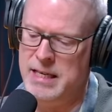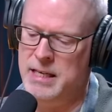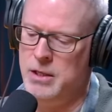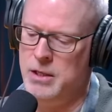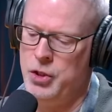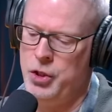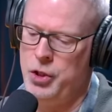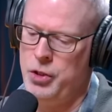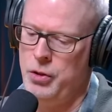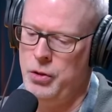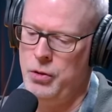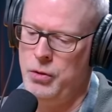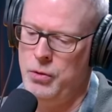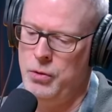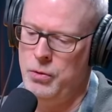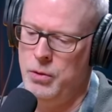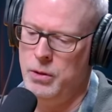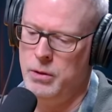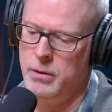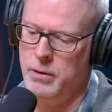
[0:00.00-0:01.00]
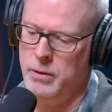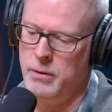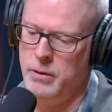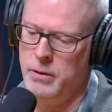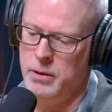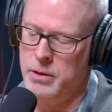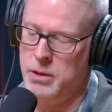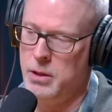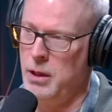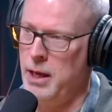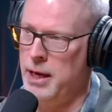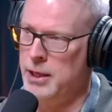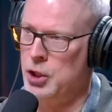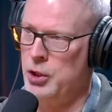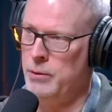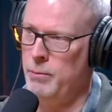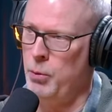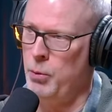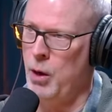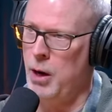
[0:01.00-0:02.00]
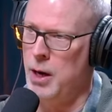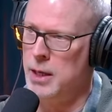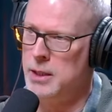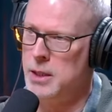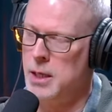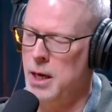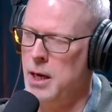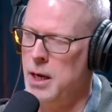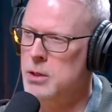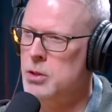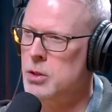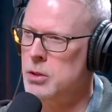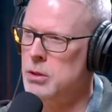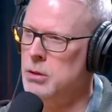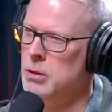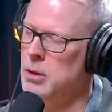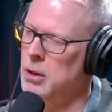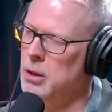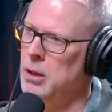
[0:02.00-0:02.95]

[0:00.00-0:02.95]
into the selection process.